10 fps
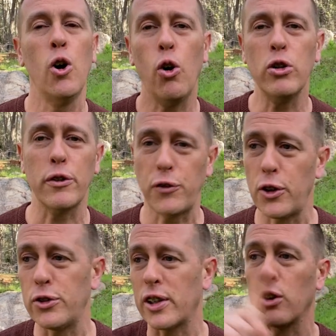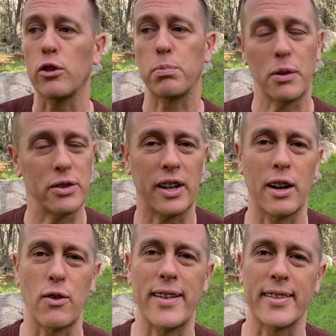or diffusing or spritzing
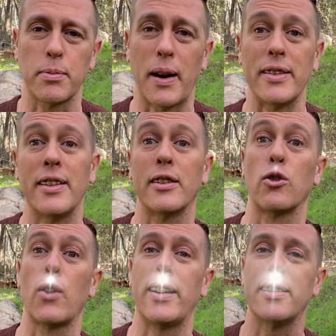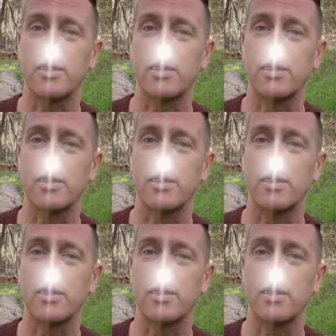it around the space is a great